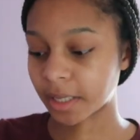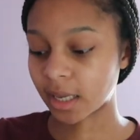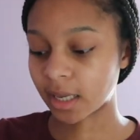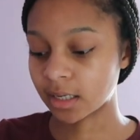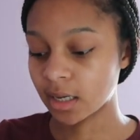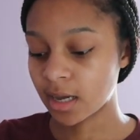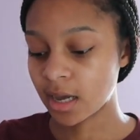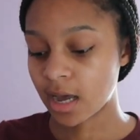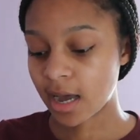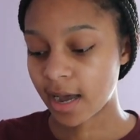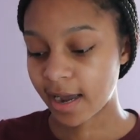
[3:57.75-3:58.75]
But
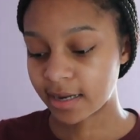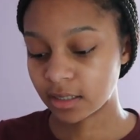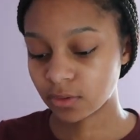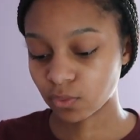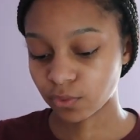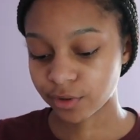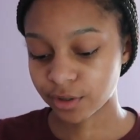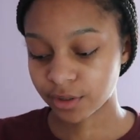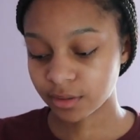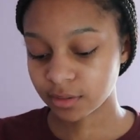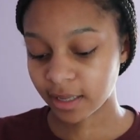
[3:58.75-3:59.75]
I didn't
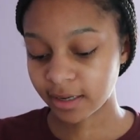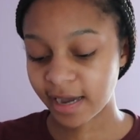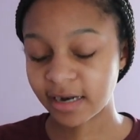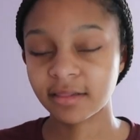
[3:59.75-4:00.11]
order, like I